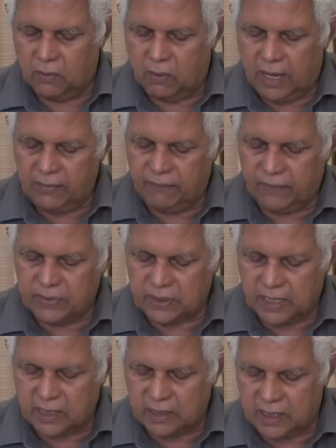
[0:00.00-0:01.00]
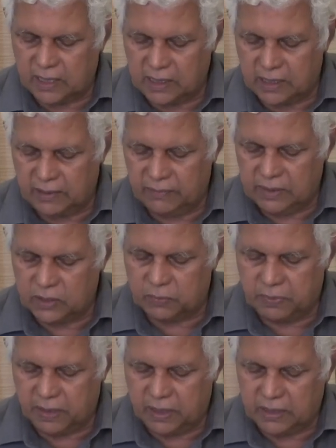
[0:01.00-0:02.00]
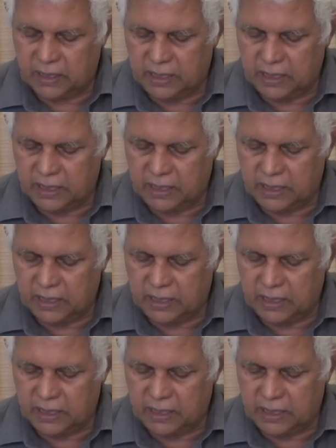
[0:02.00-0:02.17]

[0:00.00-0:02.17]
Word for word: wife forsaken and grieved in spirit,